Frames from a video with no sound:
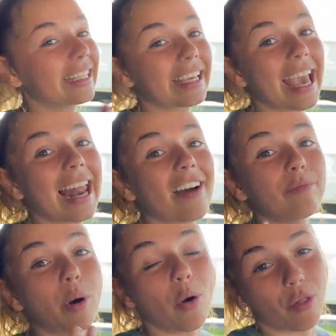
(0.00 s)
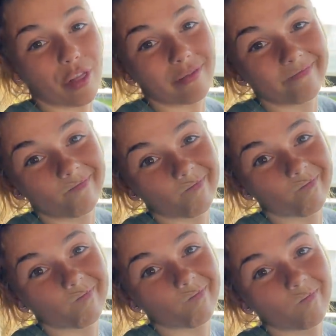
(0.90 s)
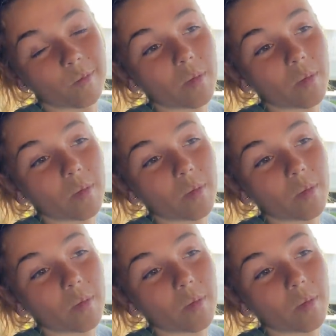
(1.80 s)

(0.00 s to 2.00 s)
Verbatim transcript: can't have both. Right.